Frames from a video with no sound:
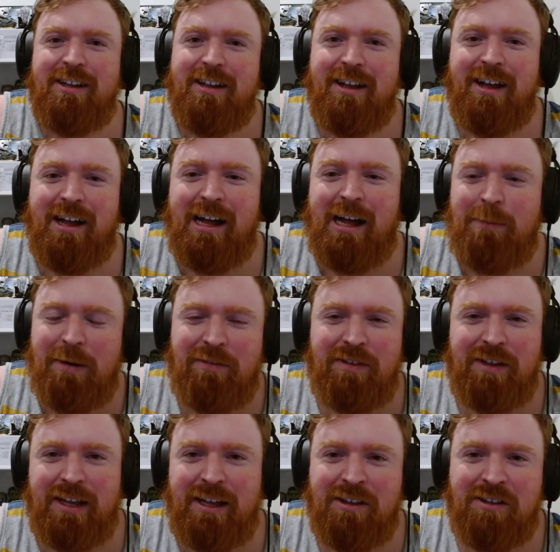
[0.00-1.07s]

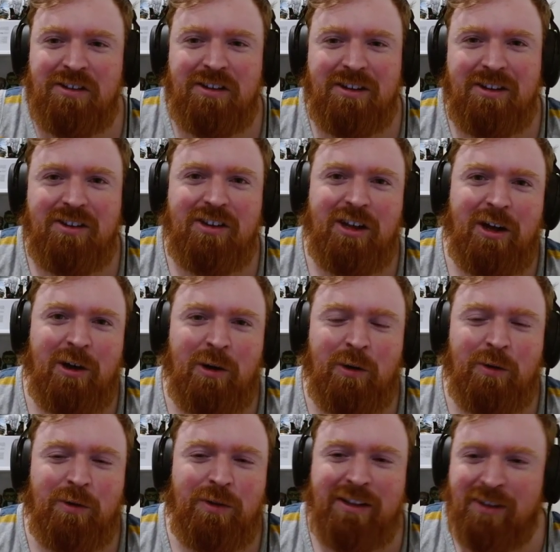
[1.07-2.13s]
everything else,
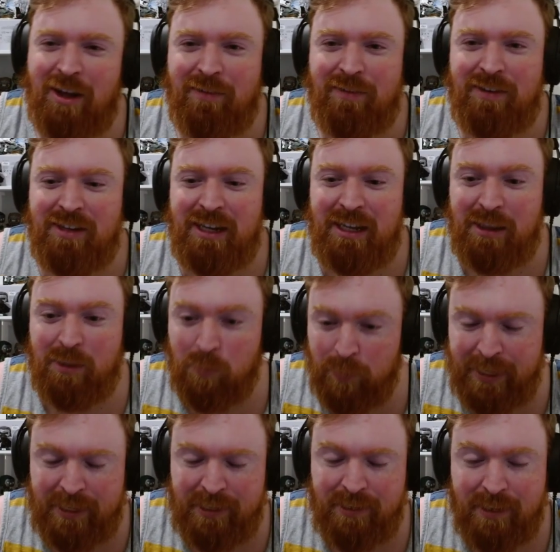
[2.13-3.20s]
so that's obviously getting the
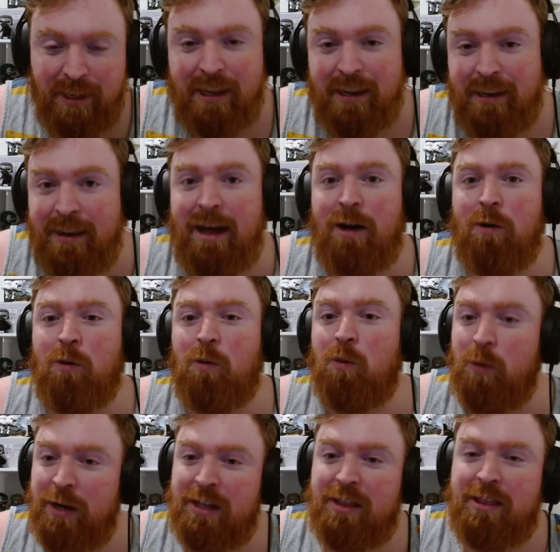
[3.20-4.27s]
win. Now,
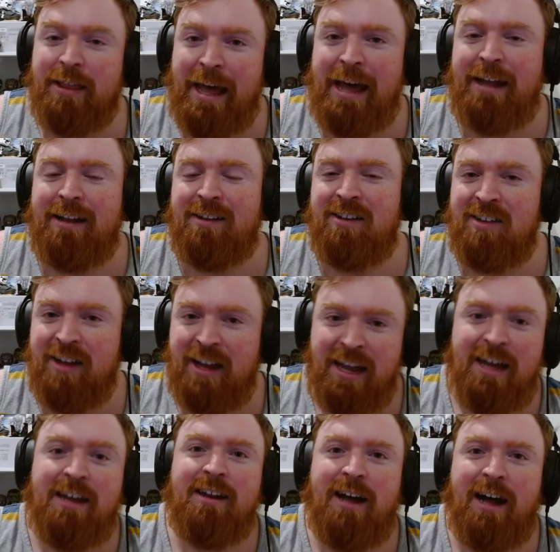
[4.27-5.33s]
with that
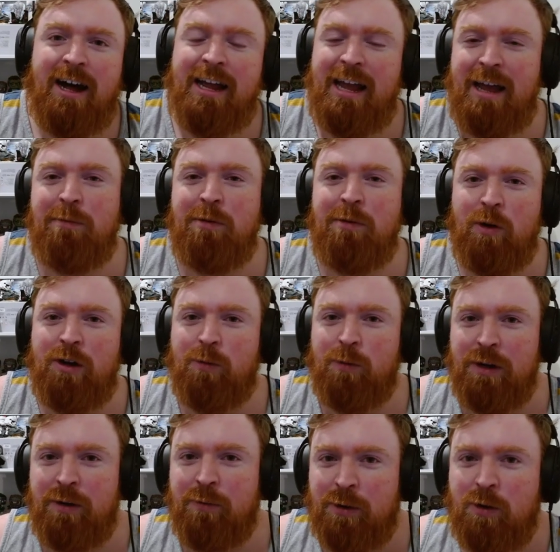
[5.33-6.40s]
said, I am going to
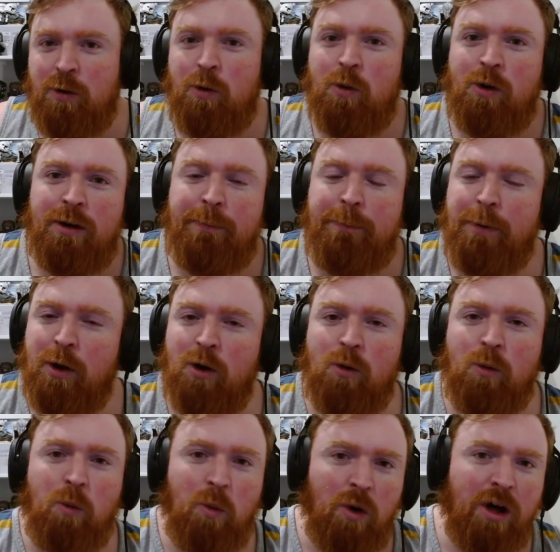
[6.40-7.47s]
re-record
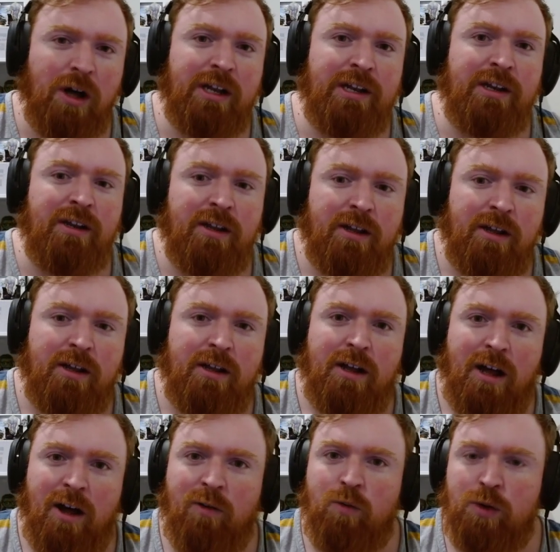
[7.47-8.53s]
part one
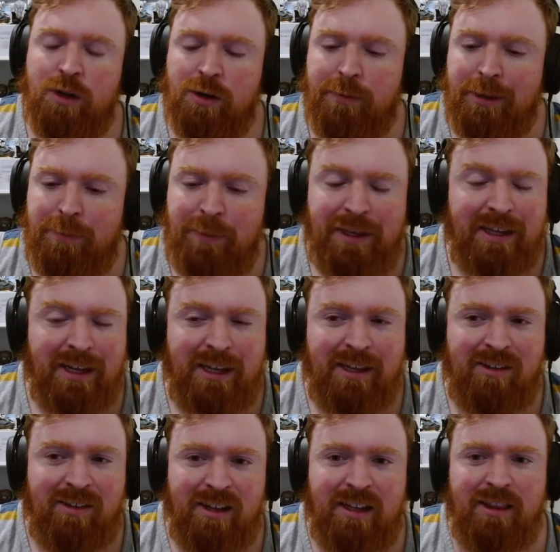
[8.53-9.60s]
of Wildermyth
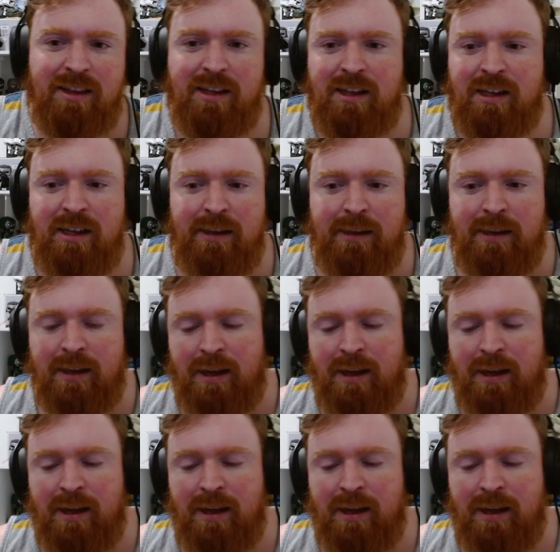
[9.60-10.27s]
because in the